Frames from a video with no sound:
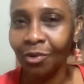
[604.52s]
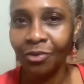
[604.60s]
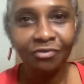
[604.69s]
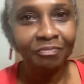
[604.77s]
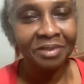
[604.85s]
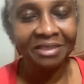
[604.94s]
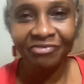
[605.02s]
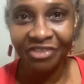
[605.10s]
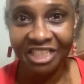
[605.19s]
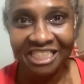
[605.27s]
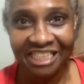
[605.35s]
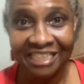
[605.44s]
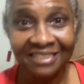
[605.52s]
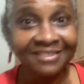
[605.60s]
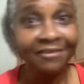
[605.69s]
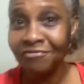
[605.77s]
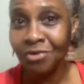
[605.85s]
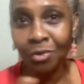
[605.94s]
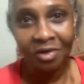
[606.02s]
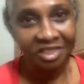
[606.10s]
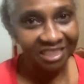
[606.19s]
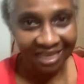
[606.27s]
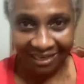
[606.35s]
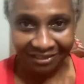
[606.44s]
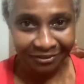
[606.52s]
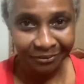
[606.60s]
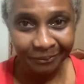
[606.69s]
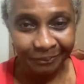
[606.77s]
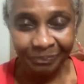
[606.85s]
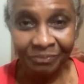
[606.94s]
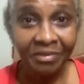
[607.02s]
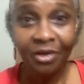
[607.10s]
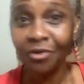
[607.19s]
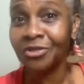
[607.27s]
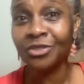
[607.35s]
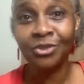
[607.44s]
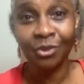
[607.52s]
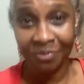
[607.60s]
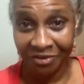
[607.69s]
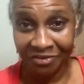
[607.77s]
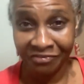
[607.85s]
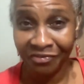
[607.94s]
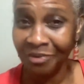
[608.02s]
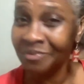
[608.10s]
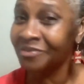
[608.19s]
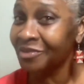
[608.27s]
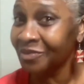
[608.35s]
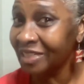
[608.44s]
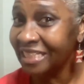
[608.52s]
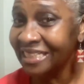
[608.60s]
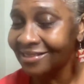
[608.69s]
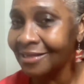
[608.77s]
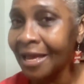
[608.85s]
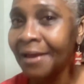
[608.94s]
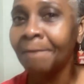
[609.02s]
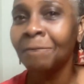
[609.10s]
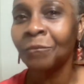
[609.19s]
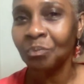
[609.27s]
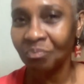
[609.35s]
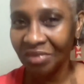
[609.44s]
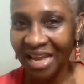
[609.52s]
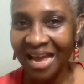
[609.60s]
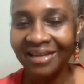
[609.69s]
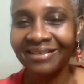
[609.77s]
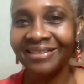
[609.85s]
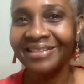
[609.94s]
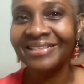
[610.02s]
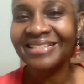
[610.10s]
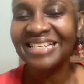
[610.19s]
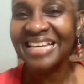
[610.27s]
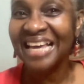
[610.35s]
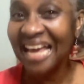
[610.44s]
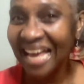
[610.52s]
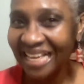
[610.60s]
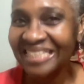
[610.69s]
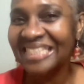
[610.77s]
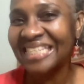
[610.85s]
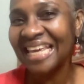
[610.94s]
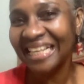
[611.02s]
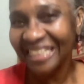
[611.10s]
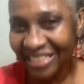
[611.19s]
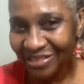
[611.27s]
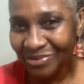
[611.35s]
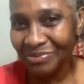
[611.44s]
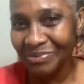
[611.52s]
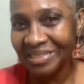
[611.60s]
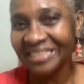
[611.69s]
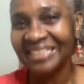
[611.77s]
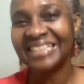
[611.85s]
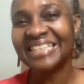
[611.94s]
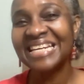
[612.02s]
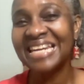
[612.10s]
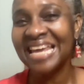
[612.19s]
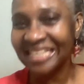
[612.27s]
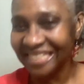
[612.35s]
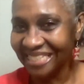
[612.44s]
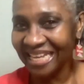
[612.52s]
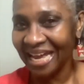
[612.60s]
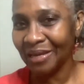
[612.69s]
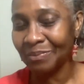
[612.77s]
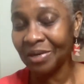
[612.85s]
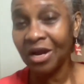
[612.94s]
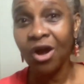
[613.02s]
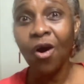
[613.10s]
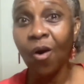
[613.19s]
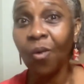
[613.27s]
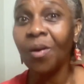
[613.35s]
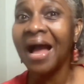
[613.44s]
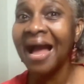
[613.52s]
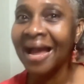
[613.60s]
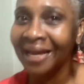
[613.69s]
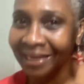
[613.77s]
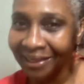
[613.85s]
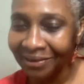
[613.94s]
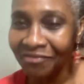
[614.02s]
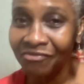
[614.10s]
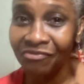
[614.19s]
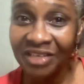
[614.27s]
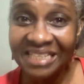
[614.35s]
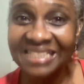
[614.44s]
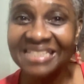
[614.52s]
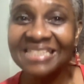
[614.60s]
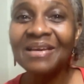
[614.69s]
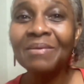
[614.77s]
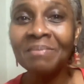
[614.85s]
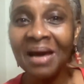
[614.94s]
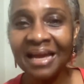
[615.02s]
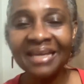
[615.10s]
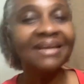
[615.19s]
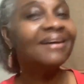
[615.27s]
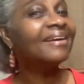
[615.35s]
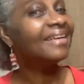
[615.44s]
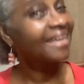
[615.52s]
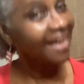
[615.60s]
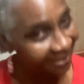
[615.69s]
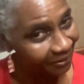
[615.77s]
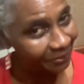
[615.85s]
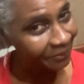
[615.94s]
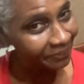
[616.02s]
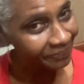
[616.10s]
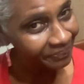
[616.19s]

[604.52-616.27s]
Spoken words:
how you've been fixing it if you want callaloo or some other form of greens. And I'll tell you next time how I fix my callaloo.